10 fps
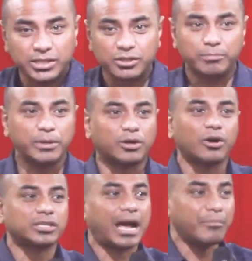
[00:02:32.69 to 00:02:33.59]
It's not
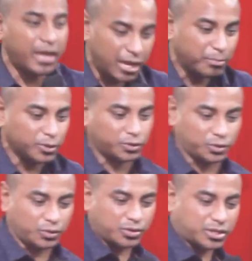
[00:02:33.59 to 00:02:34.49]
because I'm able to
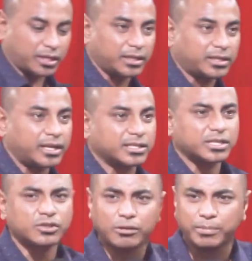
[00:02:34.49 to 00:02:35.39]
do certain things.
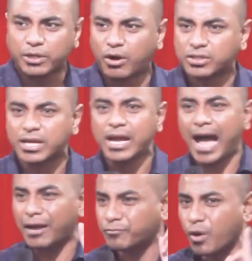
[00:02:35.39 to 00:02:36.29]
It's not because
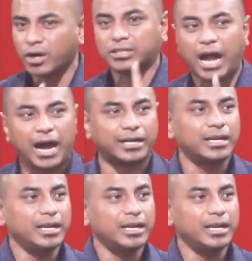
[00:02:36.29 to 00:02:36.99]
I've worked hard,